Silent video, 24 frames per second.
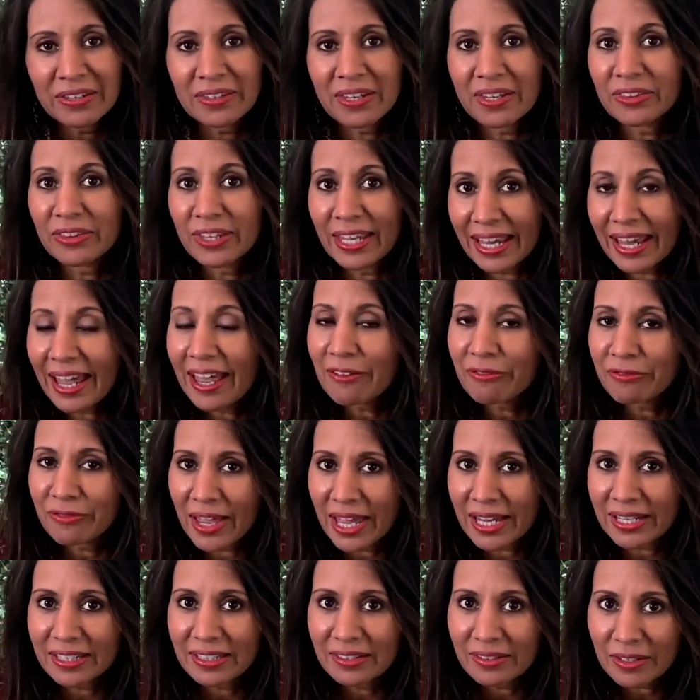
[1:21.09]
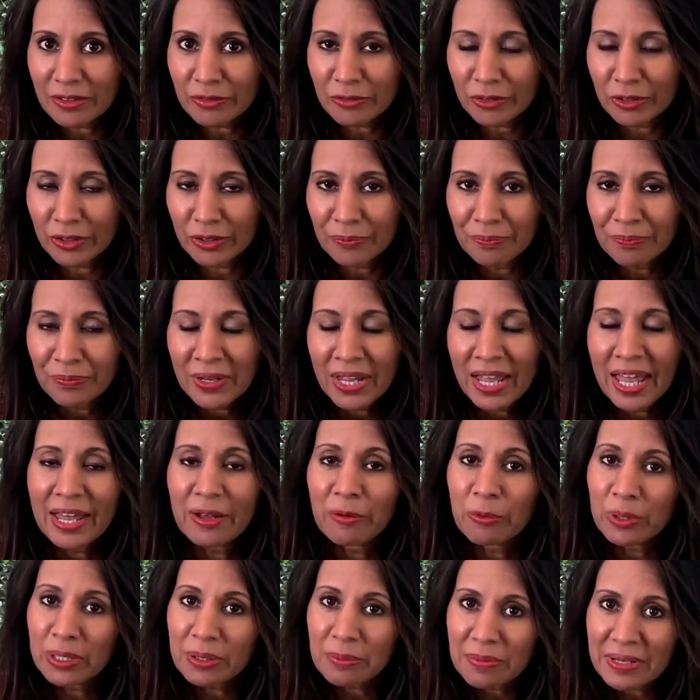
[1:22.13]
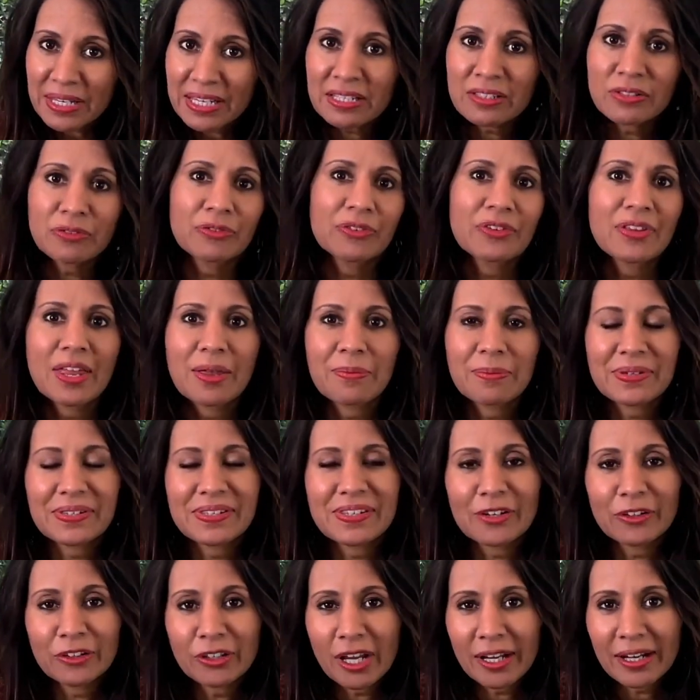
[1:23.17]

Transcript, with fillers: that they have fatty liver. And what it means for them is they're